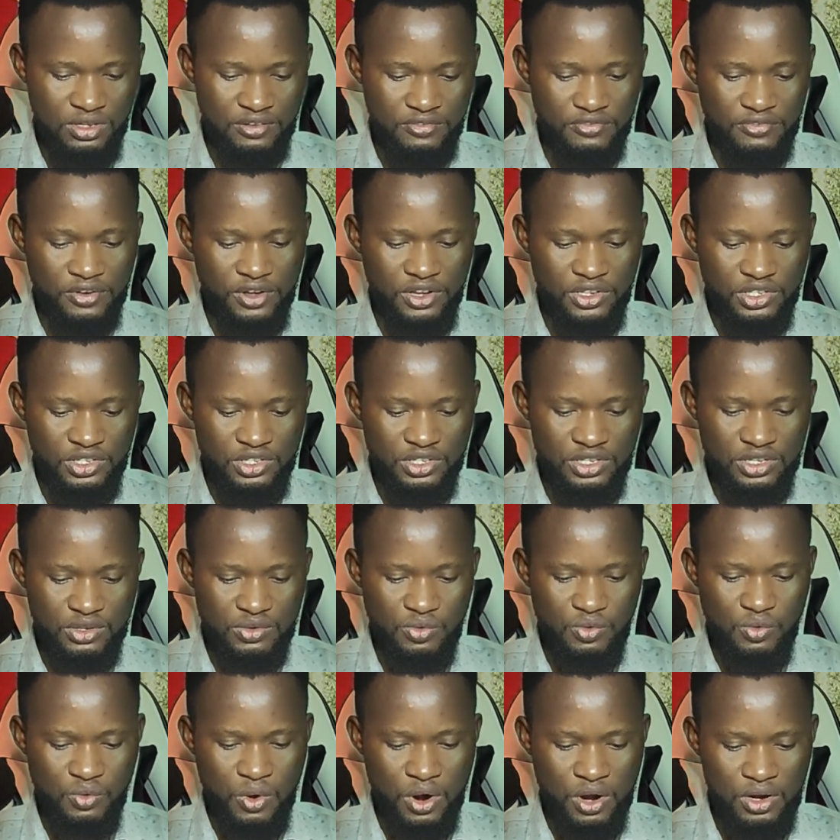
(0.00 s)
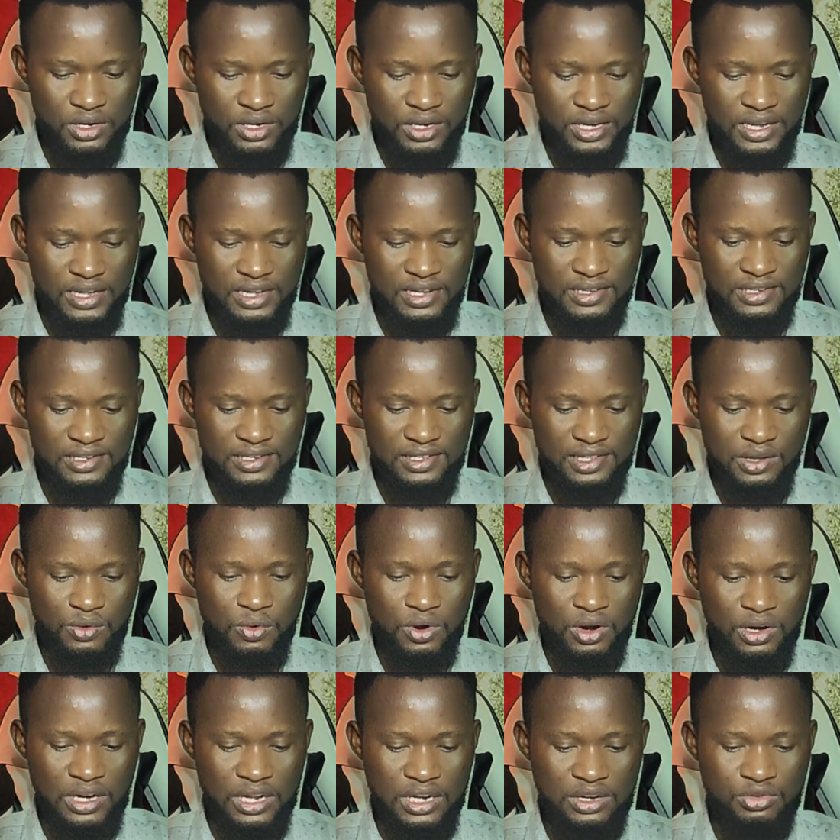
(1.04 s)
the first one is the
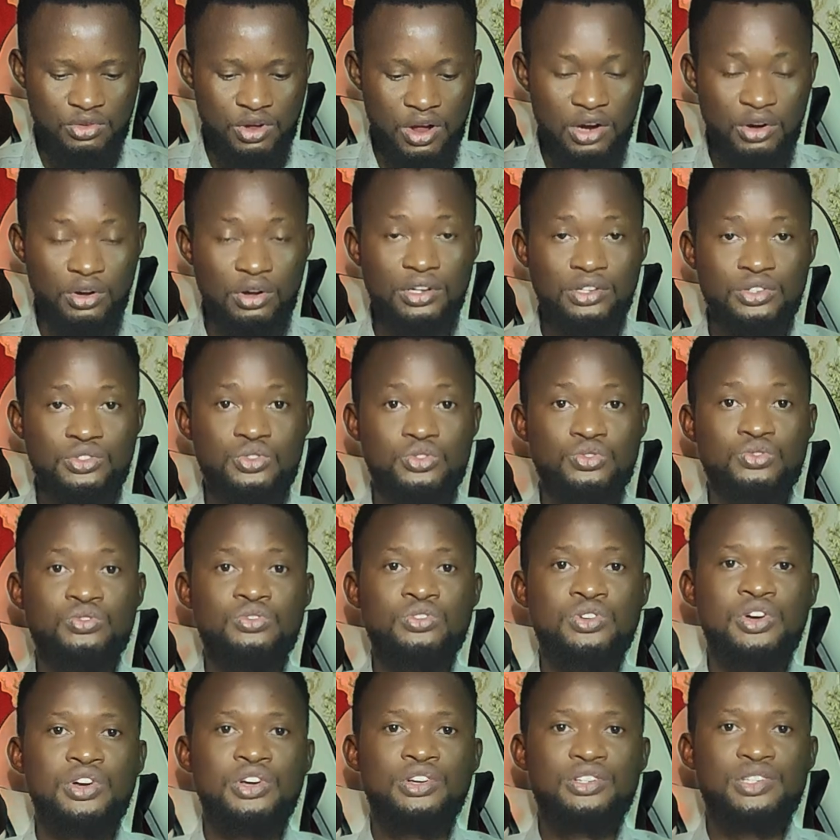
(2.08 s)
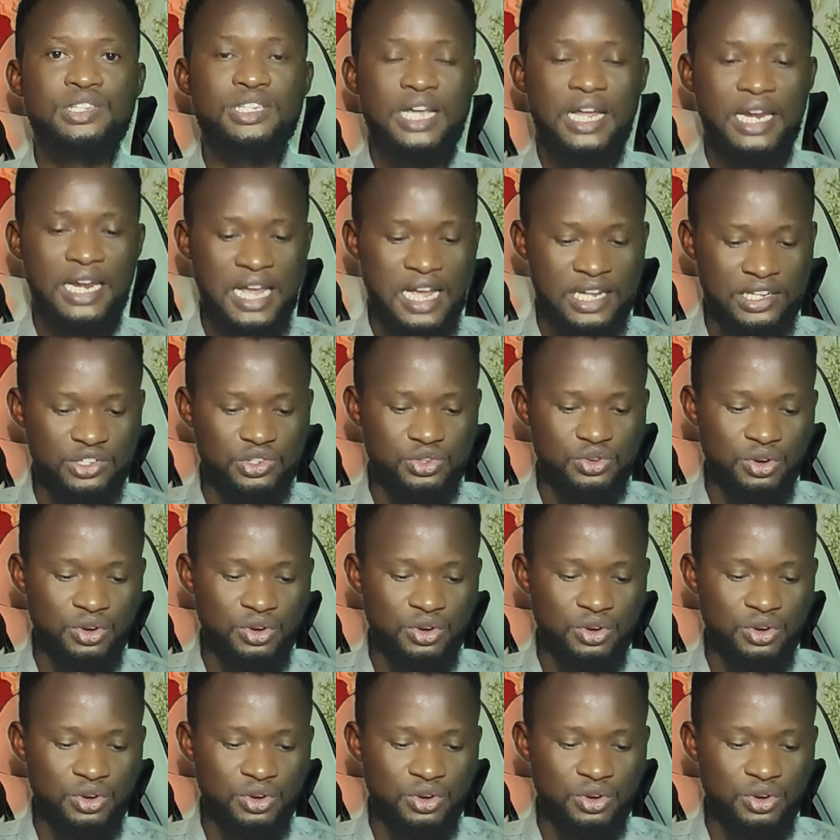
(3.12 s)
one that you are going to select.